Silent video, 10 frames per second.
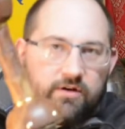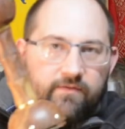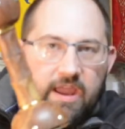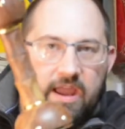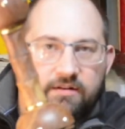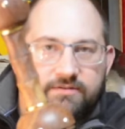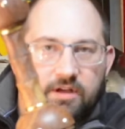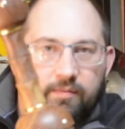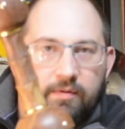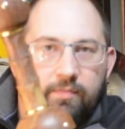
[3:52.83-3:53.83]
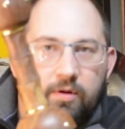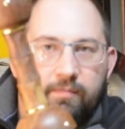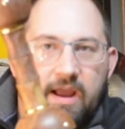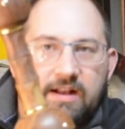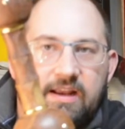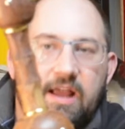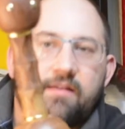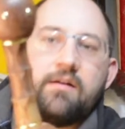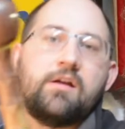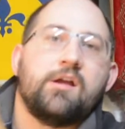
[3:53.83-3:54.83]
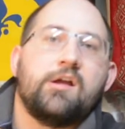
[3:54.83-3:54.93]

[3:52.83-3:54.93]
of the handle's all been put back together.